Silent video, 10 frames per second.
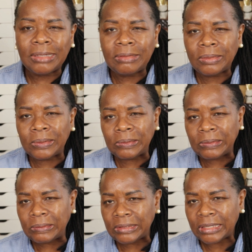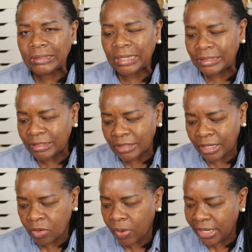ooh, they're
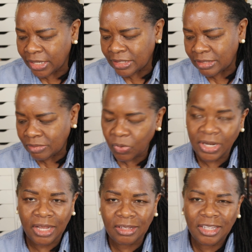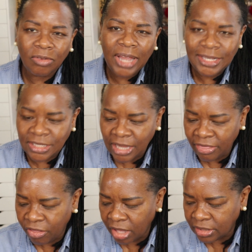not quite as nice as I
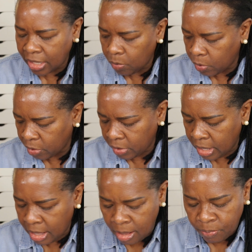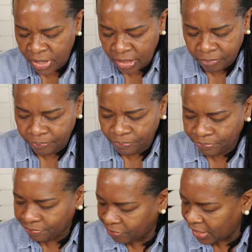thought they were. But
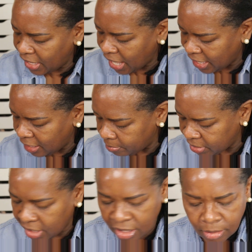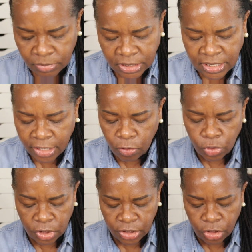then I hem and hummed, as I
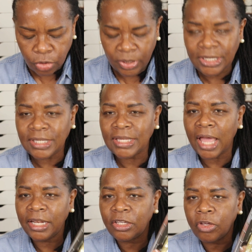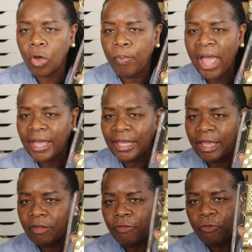usually do, and decided to go back
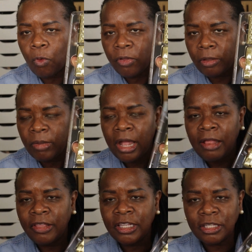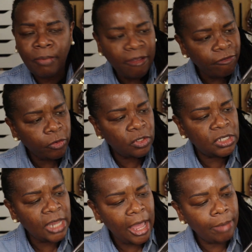in for them. This is my first
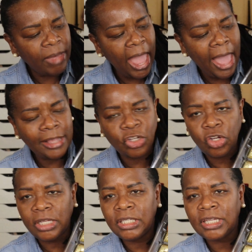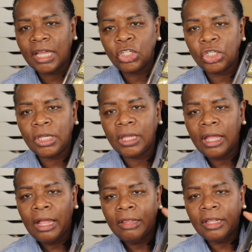time actually touching
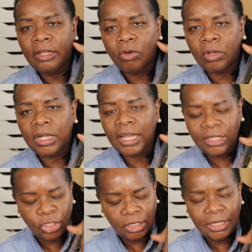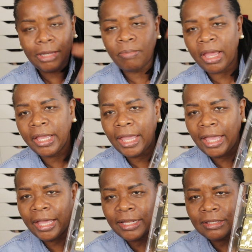the little clutches in my
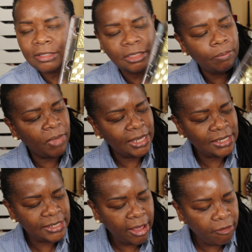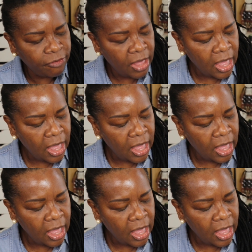hands myself.